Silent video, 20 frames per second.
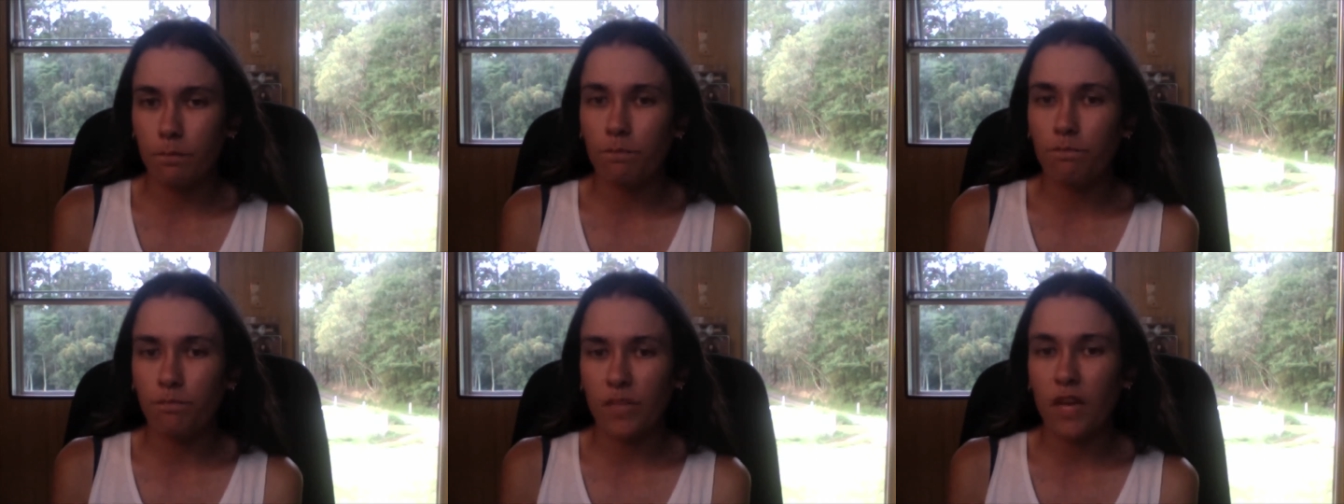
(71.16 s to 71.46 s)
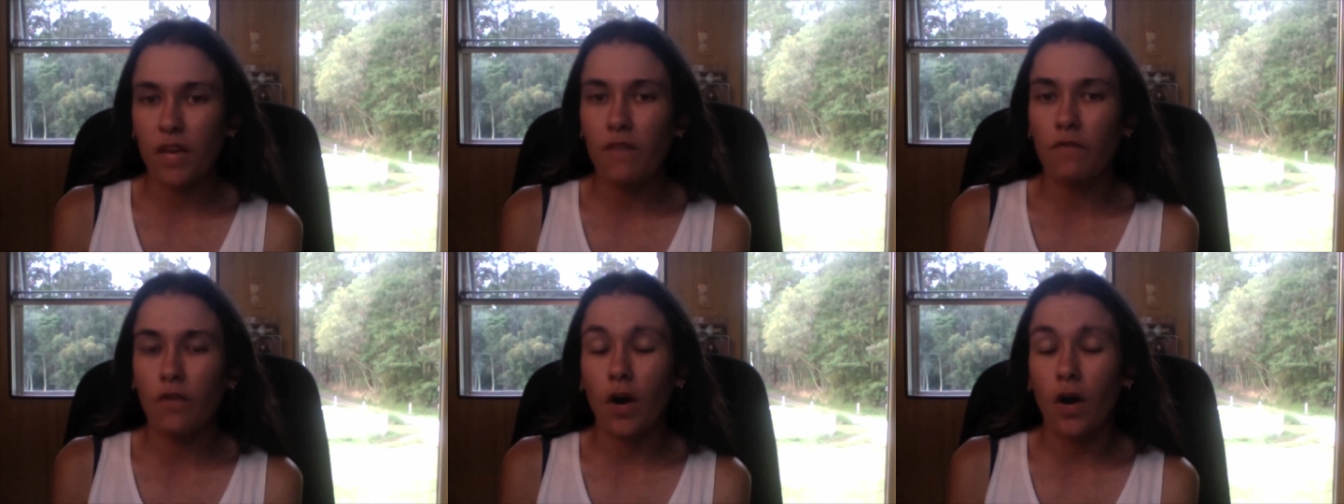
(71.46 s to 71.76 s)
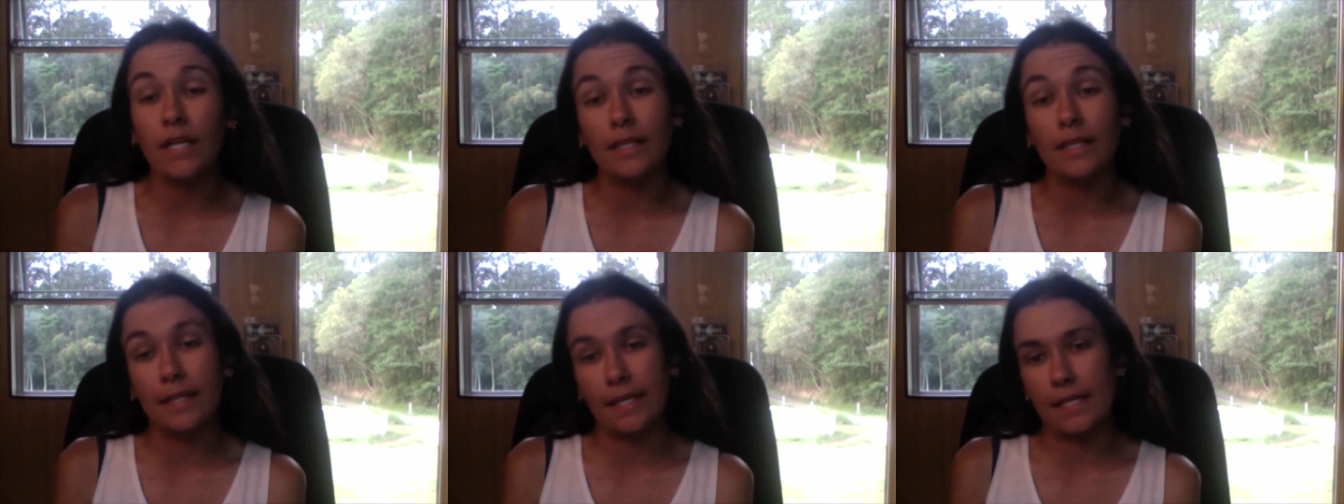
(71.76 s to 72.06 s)

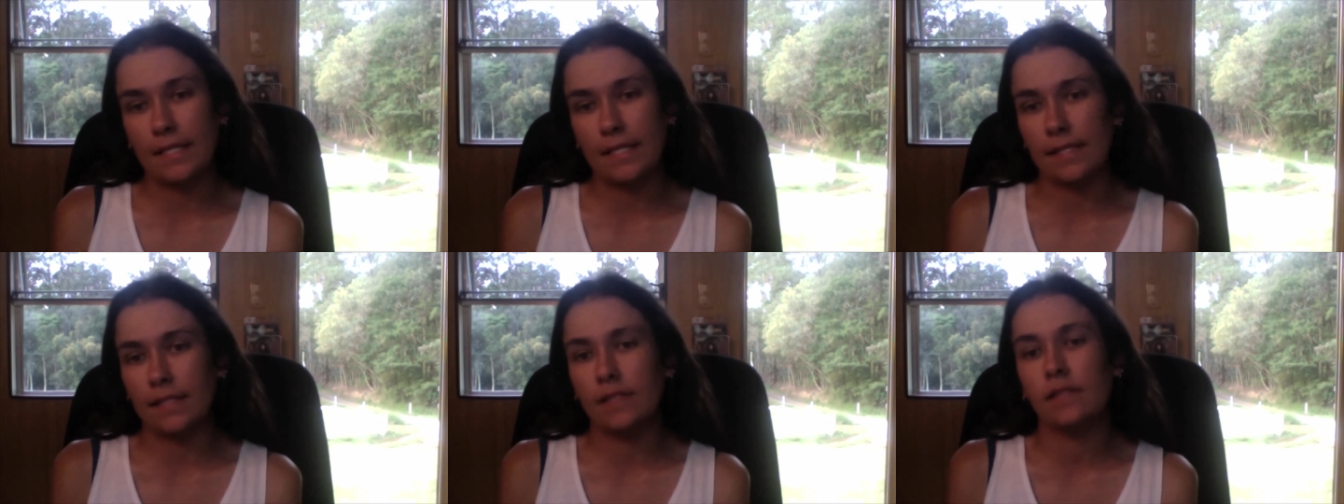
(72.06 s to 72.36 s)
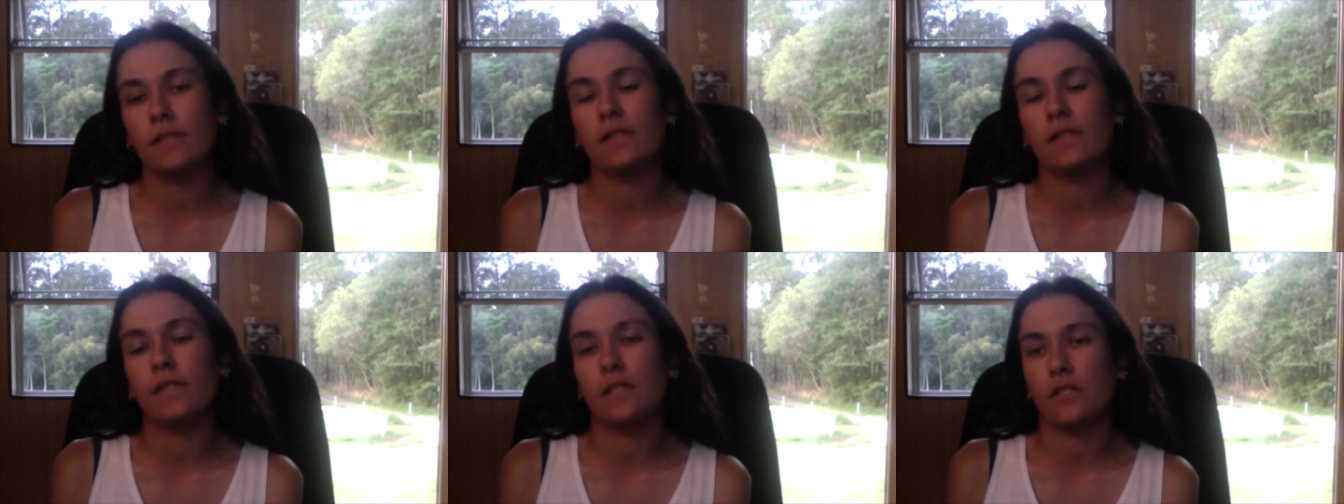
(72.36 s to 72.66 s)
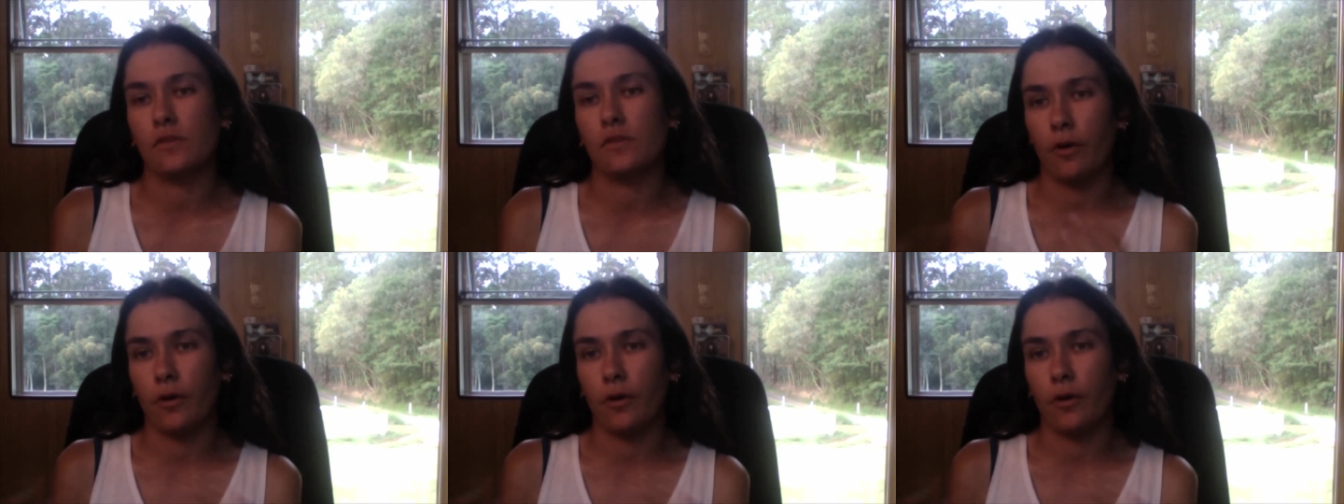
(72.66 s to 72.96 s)
invited these the
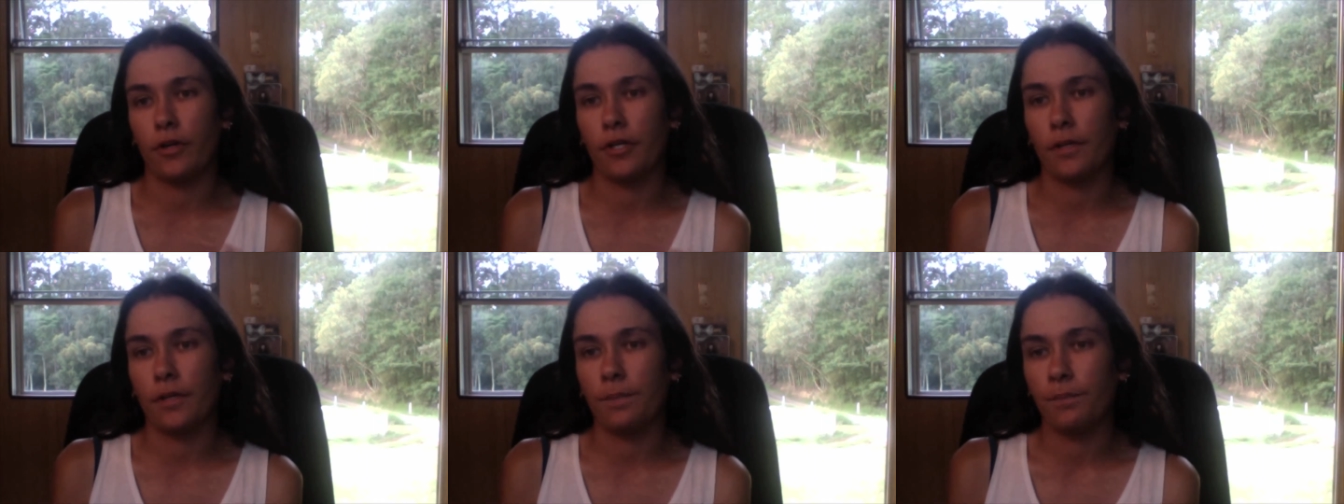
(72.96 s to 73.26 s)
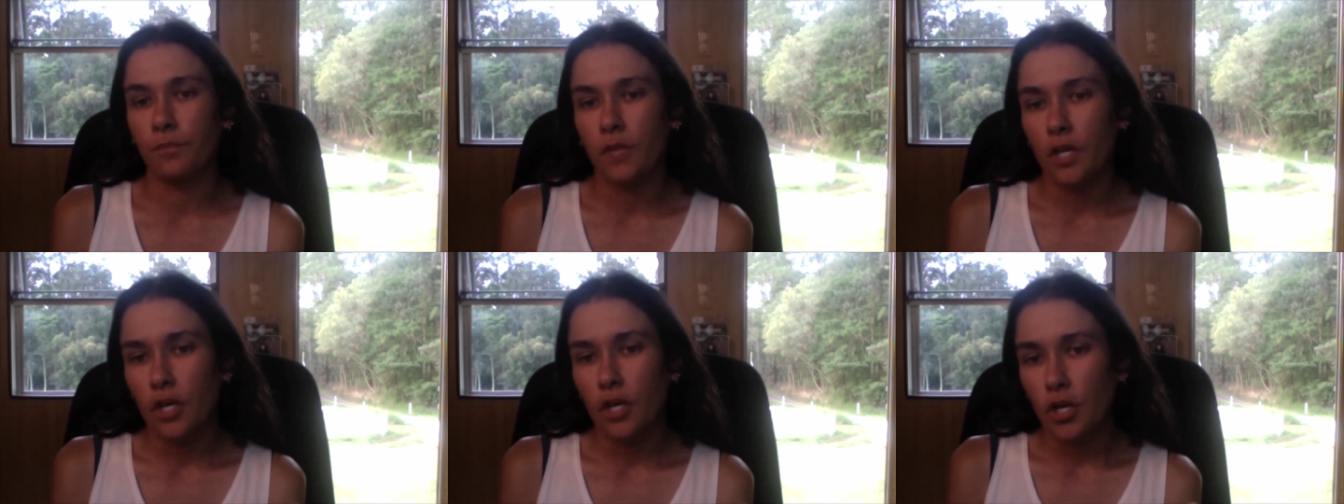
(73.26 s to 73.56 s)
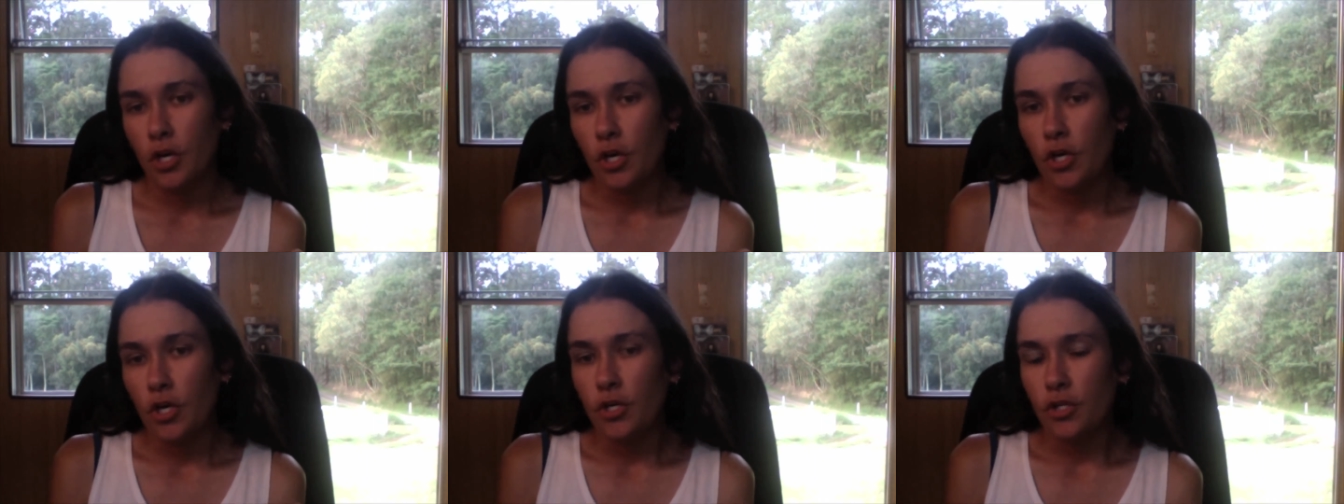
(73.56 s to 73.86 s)
sorority
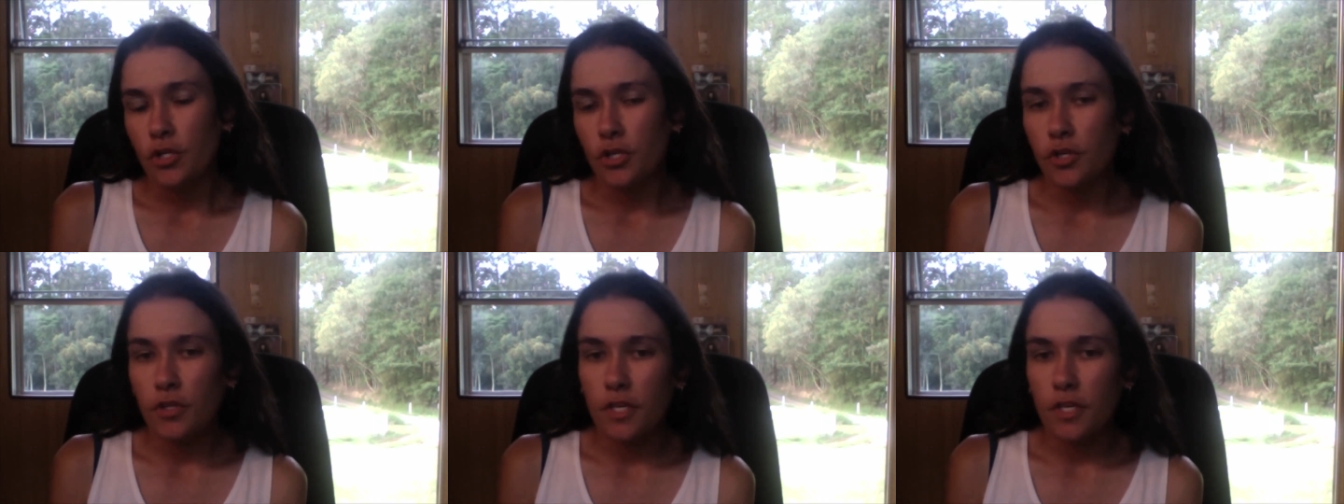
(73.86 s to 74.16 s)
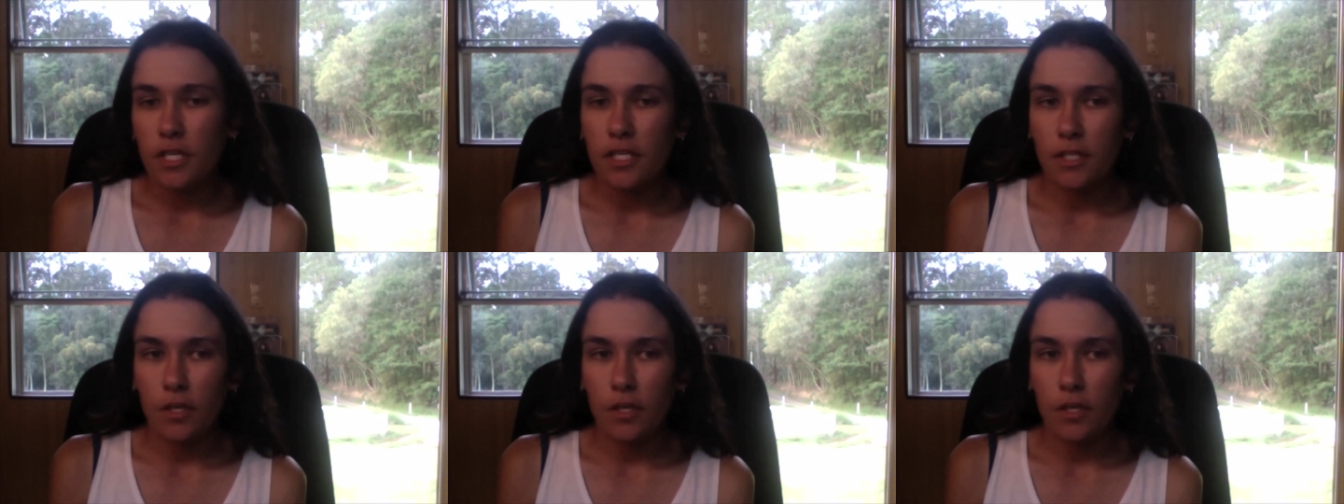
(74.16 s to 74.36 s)
to this.